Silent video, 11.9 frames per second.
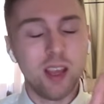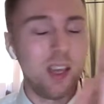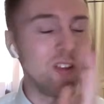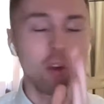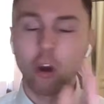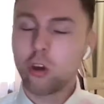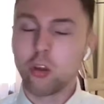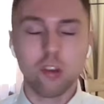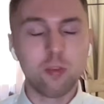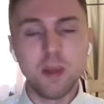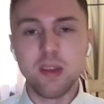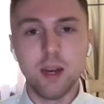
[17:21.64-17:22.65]
he's not got the
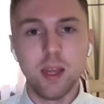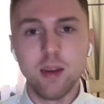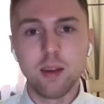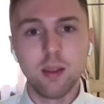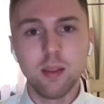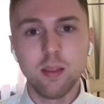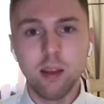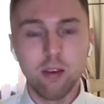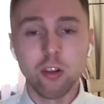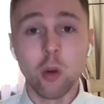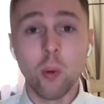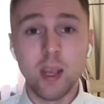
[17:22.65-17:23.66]
speed to lead. There is
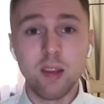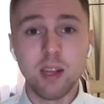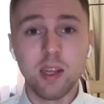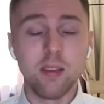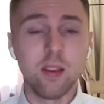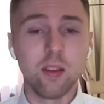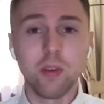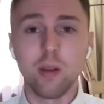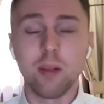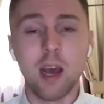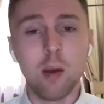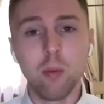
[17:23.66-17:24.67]
no way he's leading this
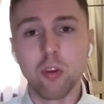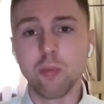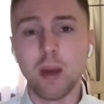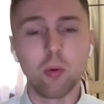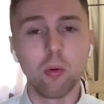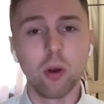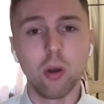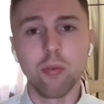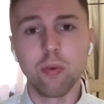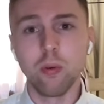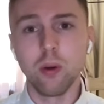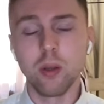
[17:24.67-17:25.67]
field. Al Musmak will go
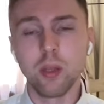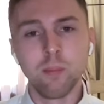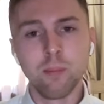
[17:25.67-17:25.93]
forward.